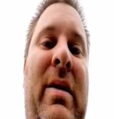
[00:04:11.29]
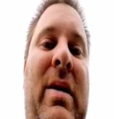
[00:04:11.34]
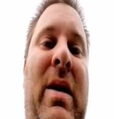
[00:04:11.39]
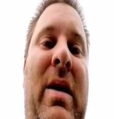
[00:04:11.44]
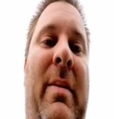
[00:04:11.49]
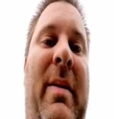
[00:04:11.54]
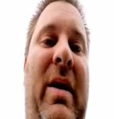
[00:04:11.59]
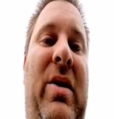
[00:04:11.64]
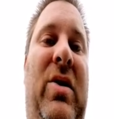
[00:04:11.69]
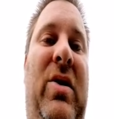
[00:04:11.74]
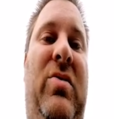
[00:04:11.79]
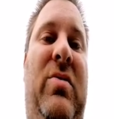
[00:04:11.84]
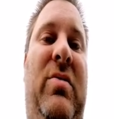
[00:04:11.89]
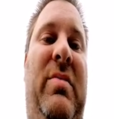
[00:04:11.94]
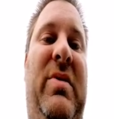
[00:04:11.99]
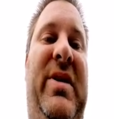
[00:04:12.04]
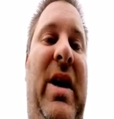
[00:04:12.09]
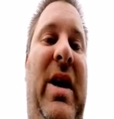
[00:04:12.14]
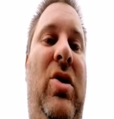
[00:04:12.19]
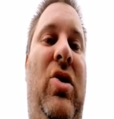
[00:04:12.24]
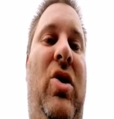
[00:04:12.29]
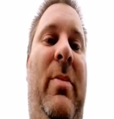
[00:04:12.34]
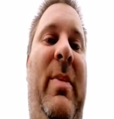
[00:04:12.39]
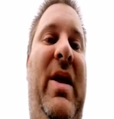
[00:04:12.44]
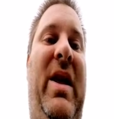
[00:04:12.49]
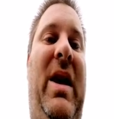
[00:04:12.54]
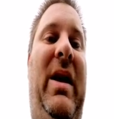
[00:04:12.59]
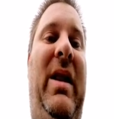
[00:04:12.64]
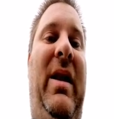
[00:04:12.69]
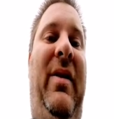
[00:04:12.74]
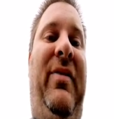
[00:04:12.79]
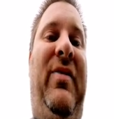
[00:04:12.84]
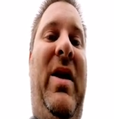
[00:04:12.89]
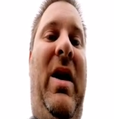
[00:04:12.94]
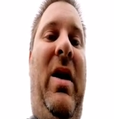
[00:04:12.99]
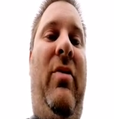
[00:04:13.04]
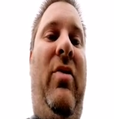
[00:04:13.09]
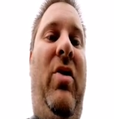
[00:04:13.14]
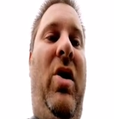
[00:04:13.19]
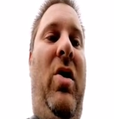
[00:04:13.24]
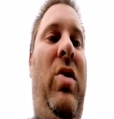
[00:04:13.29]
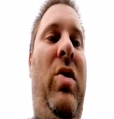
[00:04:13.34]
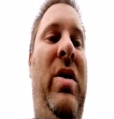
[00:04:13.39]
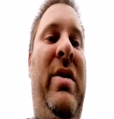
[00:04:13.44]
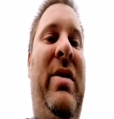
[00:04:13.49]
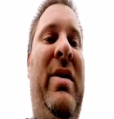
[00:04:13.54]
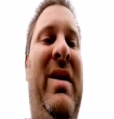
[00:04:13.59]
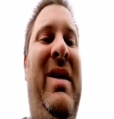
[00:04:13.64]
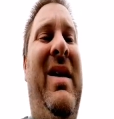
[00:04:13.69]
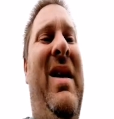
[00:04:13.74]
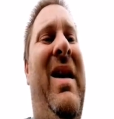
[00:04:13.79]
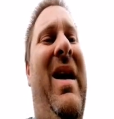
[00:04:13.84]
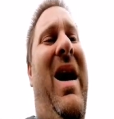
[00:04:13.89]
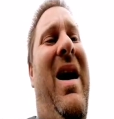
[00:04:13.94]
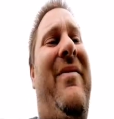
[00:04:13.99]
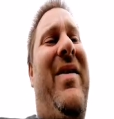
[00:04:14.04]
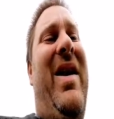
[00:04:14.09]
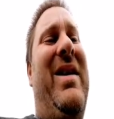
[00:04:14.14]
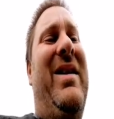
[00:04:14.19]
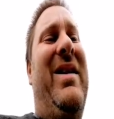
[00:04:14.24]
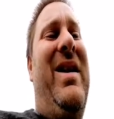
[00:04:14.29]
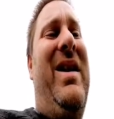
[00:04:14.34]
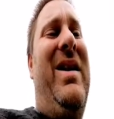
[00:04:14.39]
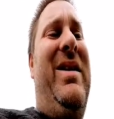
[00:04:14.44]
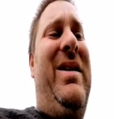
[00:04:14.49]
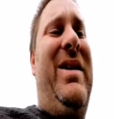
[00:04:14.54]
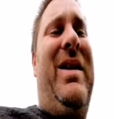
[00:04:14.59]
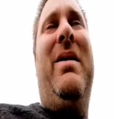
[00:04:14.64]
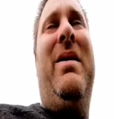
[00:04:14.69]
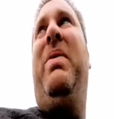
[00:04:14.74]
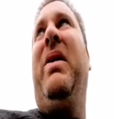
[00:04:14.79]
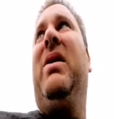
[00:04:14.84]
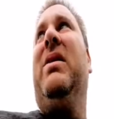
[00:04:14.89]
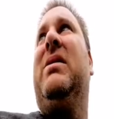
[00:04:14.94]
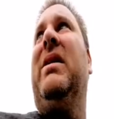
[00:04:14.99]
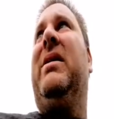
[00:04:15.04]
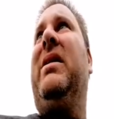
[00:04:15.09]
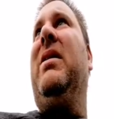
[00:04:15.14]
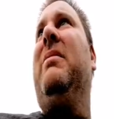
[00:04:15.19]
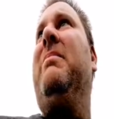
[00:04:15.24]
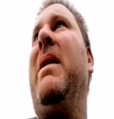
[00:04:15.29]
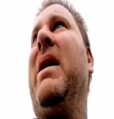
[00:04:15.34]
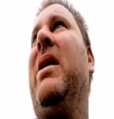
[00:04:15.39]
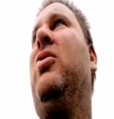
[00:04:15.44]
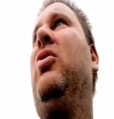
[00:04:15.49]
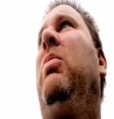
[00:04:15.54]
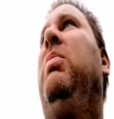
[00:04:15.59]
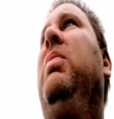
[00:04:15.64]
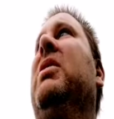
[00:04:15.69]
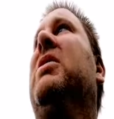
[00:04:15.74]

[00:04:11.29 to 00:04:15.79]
About the second comment that I left an hour ago. I've edited it because I did make a couple of